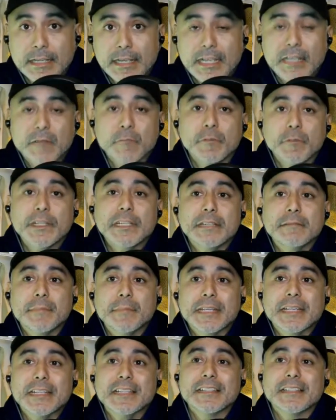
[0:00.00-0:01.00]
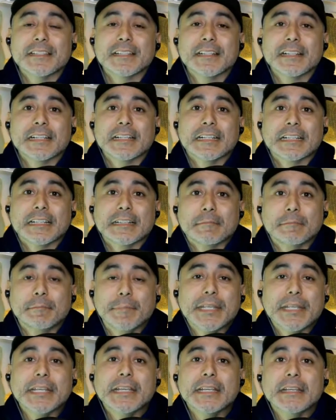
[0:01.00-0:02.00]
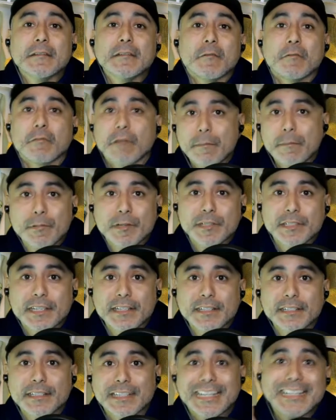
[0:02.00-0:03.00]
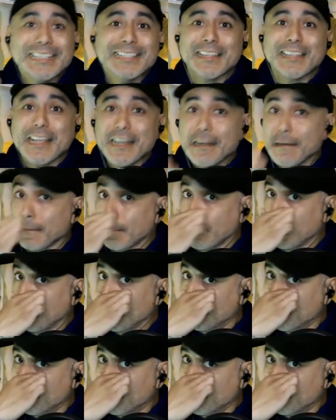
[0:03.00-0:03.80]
And winning means being represented. It's there.